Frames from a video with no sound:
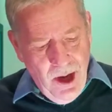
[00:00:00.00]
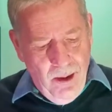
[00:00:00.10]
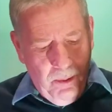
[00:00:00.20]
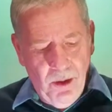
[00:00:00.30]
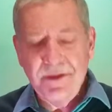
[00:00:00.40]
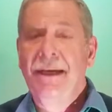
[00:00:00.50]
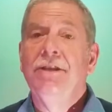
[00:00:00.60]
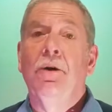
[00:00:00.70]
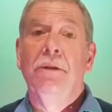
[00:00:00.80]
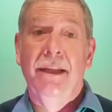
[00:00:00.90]
Paul's saying
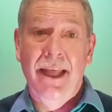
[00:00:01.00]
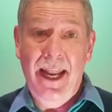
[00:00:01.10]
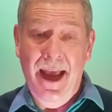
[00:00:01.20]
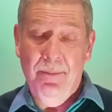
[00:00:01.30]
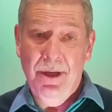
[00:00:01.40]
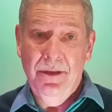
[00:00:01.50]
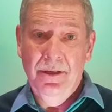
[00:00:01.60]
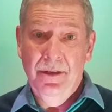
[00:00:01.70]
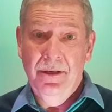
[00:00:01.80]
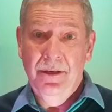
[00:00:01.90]
don't let that happen.
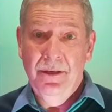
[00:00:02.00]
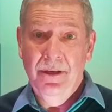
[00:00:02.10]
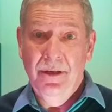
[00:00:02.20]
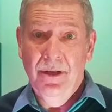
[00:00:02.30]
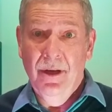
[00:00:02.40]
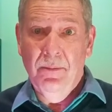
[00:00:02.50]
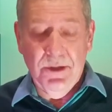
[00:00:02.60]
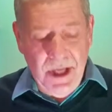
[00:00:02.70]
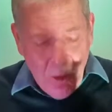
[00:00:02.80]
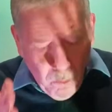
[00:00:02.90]
Paul's
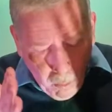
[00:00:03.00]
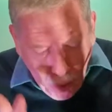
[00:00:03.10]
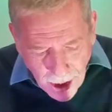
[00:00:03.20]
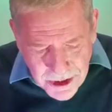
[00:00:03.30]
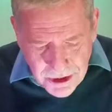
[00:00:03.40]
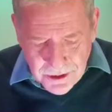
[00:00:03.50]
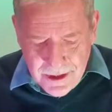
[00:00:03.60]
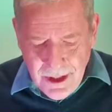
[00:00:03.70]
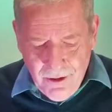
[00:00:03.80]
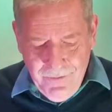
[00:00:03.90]
saying watch
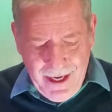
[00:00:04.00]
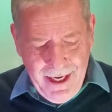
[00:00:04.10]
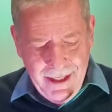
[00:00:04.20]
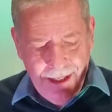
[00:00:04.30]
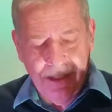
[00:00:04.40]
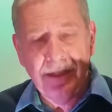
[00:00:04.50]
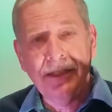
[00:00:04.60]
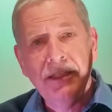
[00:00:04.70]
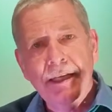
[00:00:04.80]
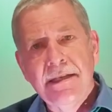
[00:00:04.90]
yourself and
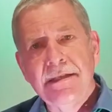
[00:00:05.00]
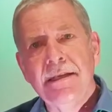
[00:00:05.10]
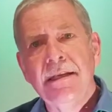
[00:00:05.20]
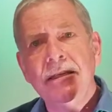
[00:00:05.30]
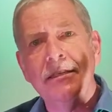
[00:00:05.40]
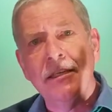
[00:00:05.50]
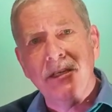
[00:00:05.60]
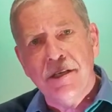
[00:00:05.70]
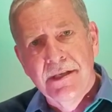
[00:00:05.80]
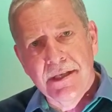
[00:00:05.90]
listen to
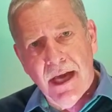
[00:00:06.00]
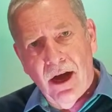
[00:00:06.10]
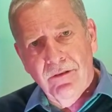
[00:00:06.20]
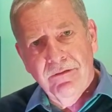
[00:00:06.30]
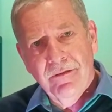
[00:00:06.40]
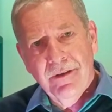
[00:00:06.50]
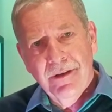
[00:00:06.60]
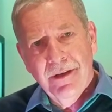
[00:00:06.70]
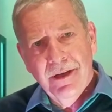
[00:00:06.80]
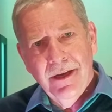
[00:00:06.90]
yourself.
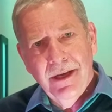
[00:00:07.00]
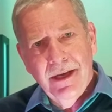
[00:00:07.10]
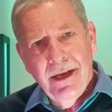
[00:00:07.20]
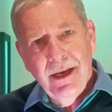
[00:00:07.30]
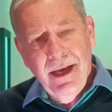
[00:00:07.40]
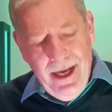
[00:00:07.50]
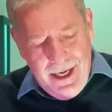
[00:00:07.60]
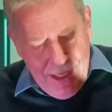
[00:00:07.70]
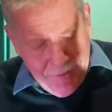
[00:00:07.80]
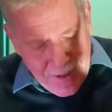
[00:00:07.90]

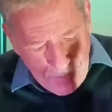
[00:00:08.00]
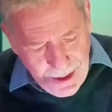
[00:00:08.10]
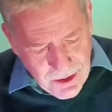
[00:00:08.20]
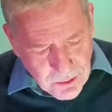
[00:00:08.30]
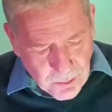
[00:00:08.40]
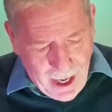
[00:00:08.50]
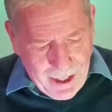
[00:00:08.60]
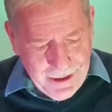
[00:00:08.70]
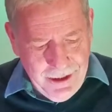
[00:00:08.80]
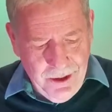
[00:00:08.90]
And if something's
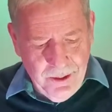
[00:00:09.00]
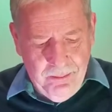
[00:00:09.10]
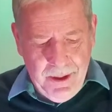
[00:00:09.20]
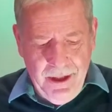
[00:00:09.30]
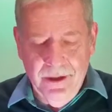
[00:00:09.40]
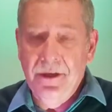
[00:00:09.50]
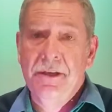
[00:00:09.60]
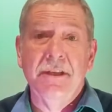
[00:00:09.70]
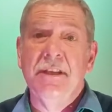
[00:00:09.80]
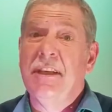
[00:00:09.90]
rotten or bitter or
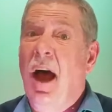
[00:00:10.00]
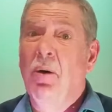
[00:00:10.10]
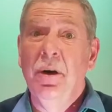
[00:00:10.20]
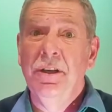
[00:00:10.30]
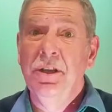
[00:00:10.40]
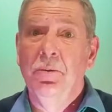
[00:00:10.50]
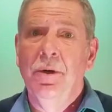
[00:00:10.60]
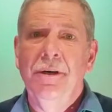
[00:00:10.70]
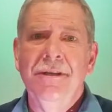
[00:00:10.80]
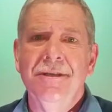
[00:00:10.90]
sour in your
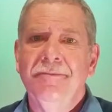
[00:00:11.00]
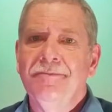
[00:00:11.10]
words,